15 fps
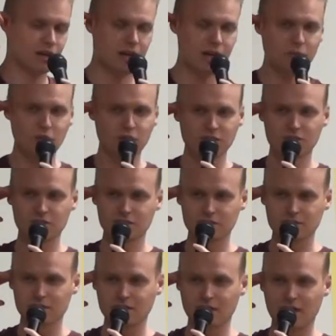I'm not.
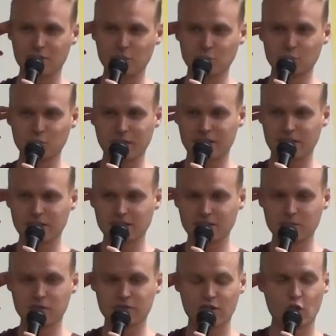I want to make a
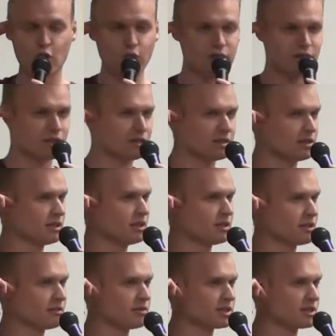little bit of a contrast
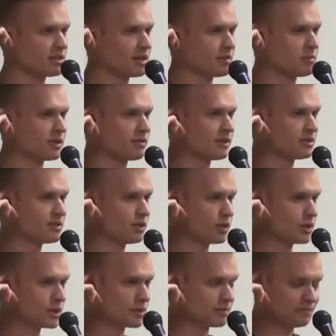here with the previous
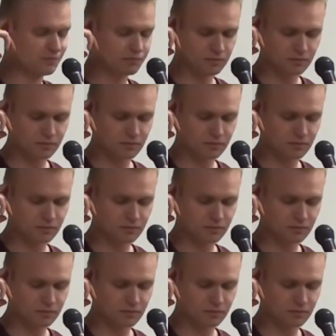talks.